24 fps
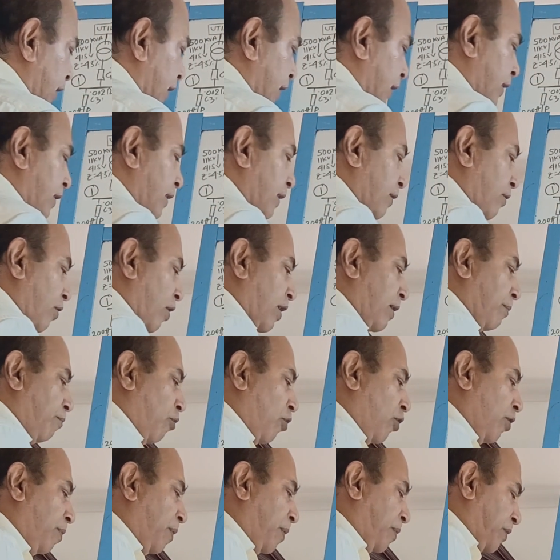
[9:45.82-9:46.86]
This is on
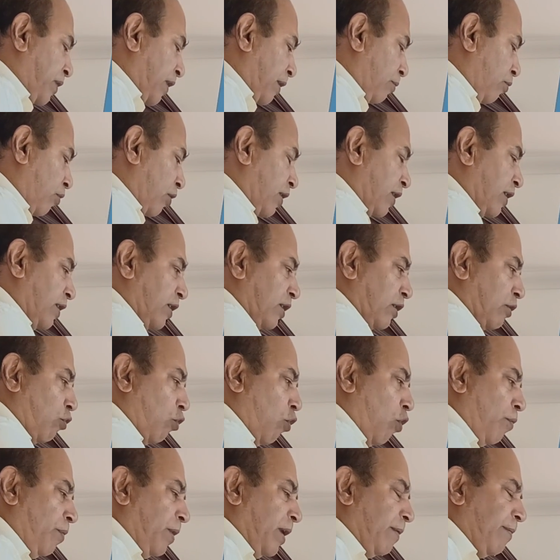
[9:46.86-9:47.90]
415 volt. This is the
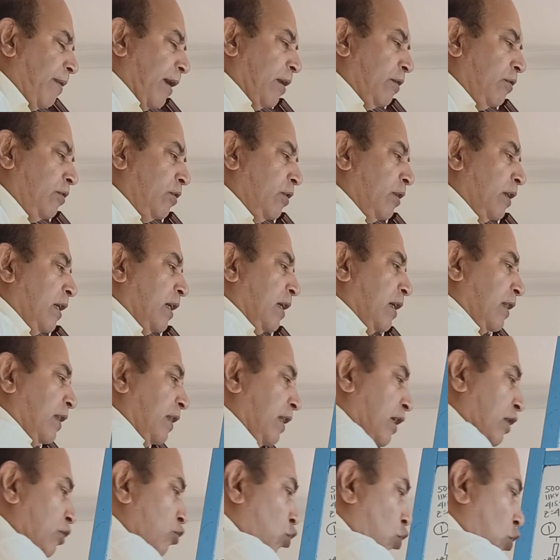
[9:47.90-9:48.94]
ohmic value.
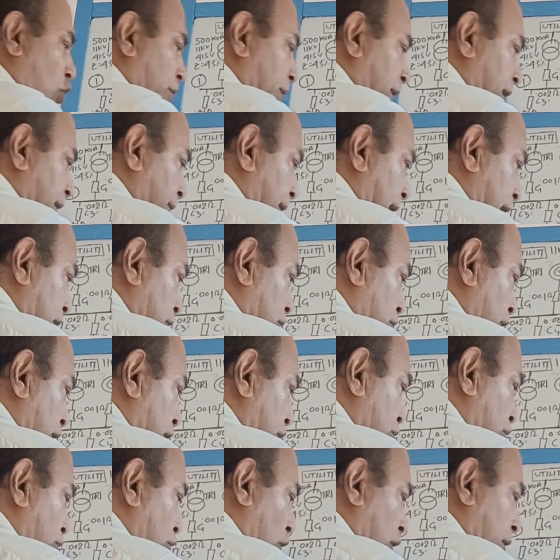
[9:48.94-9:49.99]
This ohmic value, when
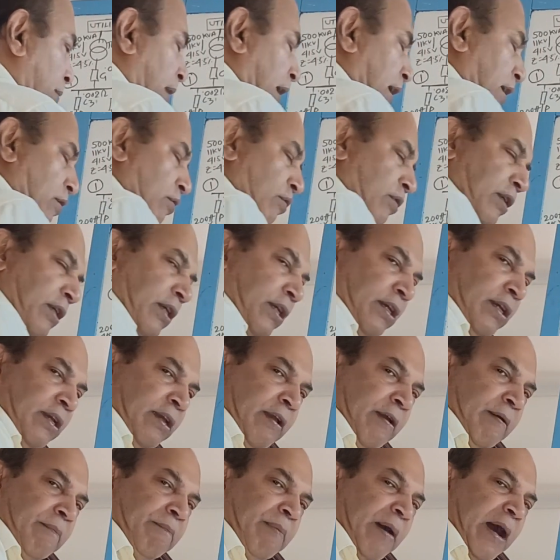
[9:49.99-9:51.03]
you convert to the
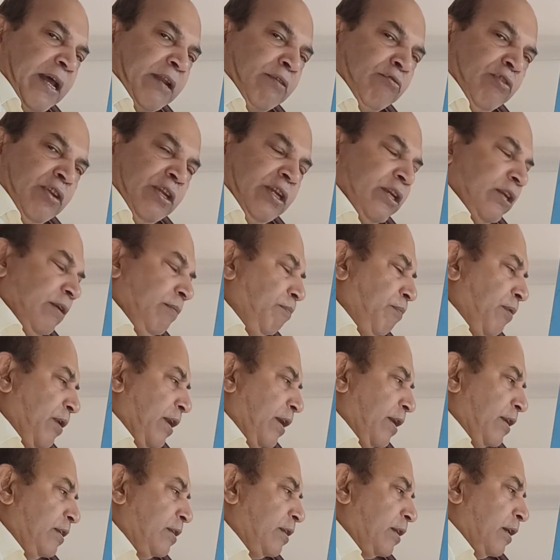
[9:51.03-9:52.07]
per unit
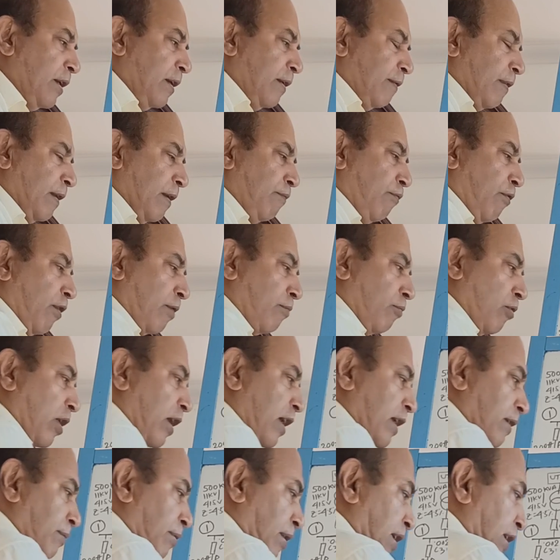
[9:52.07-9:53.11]
impedance, the formula
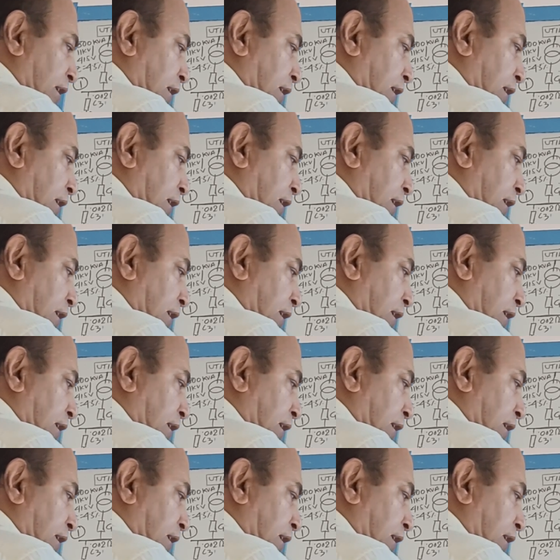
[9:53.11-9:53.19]
is very